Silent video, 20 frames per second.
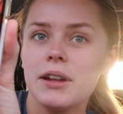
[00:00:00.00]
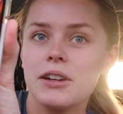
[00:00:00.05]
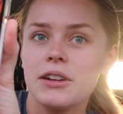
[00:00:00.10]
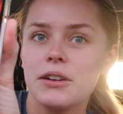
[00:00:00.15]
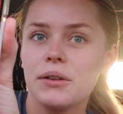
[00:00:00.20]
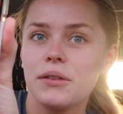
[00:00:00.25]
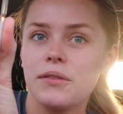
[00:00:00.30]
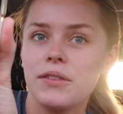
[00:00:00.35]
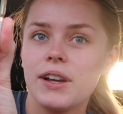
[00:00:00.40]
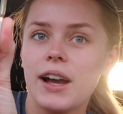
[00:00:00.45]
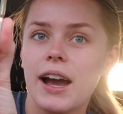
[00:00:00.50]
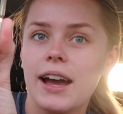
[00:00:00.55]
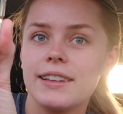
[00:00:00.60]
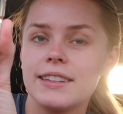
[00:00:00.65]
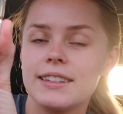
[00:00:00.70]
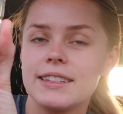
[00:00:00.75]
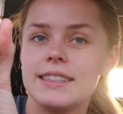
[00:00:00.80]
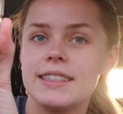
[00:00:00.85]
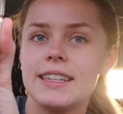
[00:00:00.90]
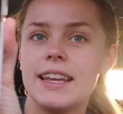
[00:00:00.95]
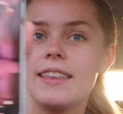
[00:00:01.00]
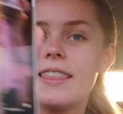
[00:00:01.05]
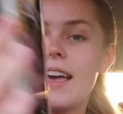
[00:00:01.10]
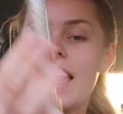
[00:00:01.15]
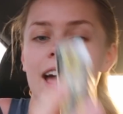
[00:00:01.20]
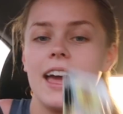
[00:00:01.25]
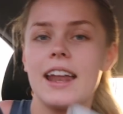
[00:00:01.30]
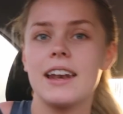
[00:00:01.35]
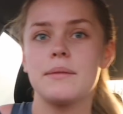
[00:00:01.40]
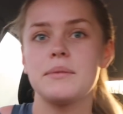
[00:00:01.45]
I don't know if you guys can see
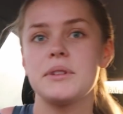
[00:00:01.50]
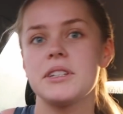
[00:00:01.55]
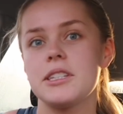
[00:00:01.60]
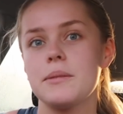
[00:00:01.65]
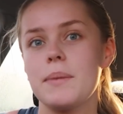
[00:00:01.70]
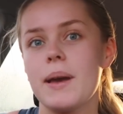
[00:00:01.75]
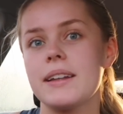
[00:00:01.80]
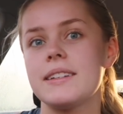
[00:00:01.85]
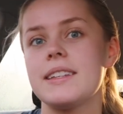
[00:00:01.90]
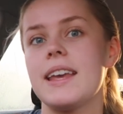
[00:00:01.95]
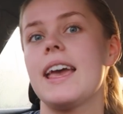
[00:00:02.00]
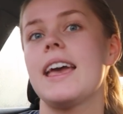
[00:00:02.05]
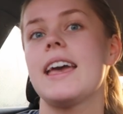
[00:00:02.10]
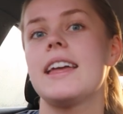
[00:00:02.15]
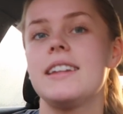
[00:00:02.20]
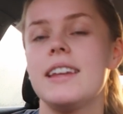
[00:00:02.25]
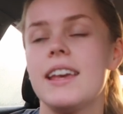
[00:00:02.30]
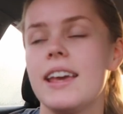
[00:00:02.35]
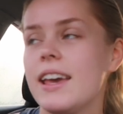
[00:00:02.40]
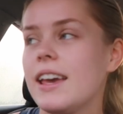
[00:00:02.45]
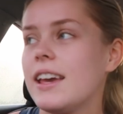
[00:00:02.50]
that, and I'm just about to head